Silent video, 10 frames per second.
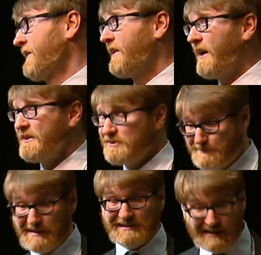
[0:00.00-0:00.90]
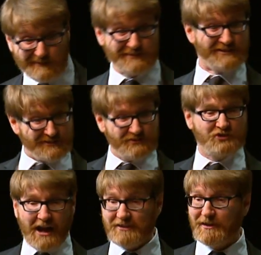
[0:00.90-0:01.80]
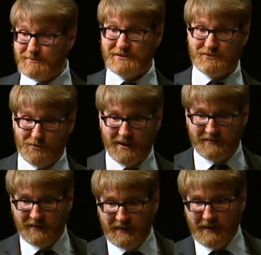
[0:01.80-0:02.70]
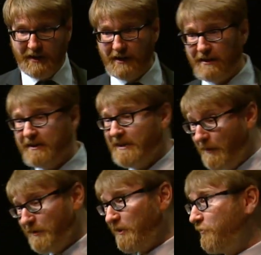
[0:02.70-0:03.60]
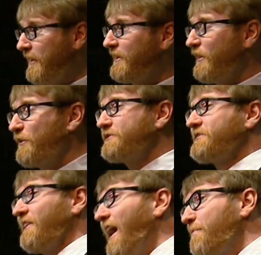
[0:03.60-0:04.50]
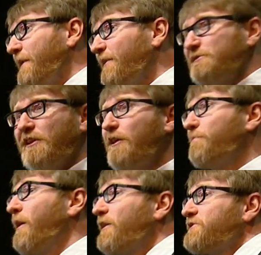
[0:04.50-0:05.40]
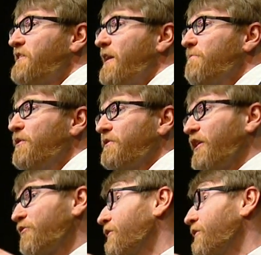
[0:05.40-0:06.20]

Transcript: uh, just because I was just jacked up to do it. Uh, and now when I read it, it looks sloppy. There's a lot of parts in that book that are really